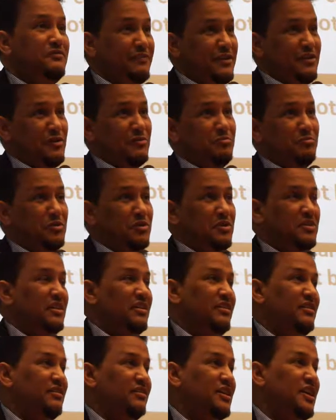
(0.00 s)
very
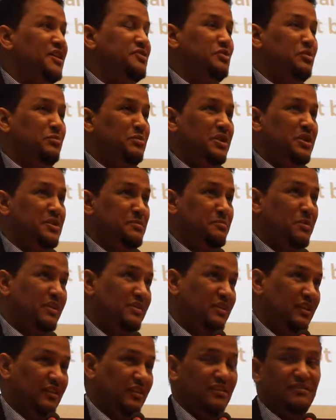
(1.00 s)
important. It has to be
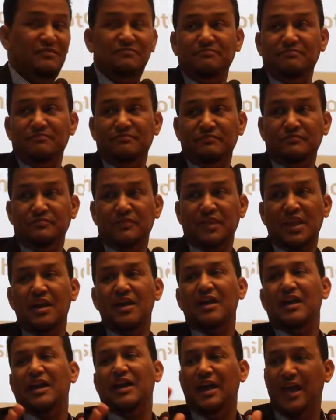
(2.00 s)
respected.
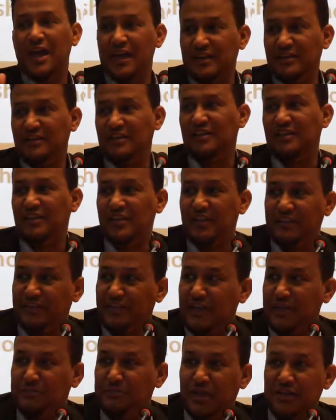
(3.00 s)
Anything that
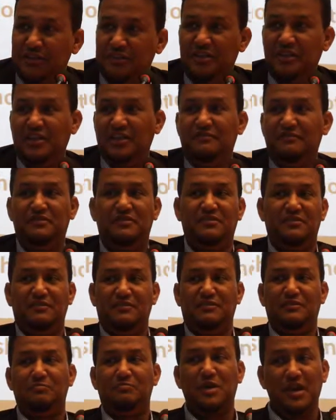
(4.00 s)
can be achieved
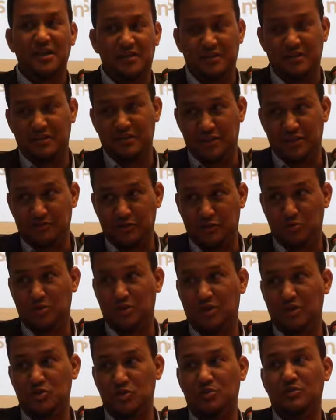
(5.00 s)
by the
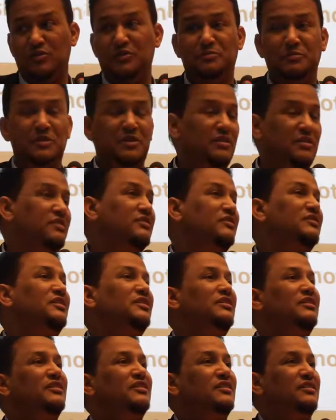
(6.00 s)
individual should not be
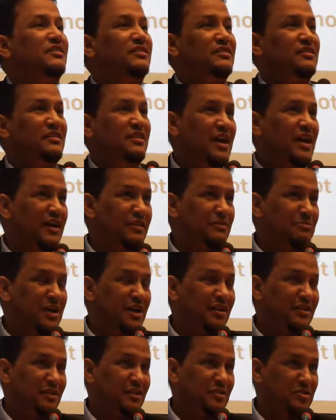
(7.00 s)
done
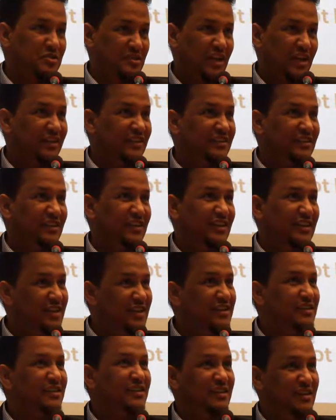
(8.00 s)
by the society.
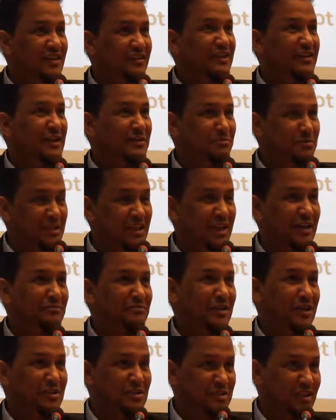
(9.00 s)
Anything that can be done
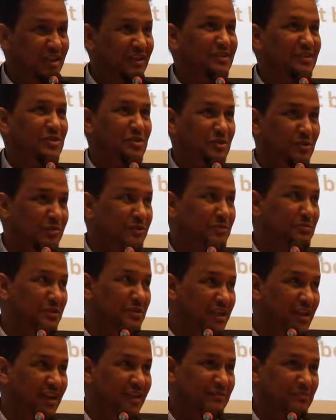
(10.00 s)
by society should not
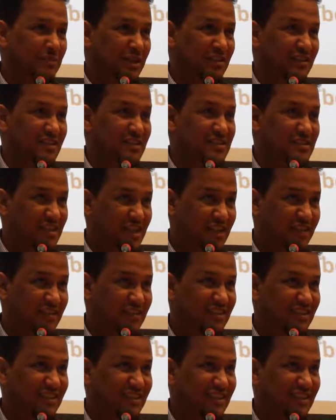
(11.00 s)
be done by the state.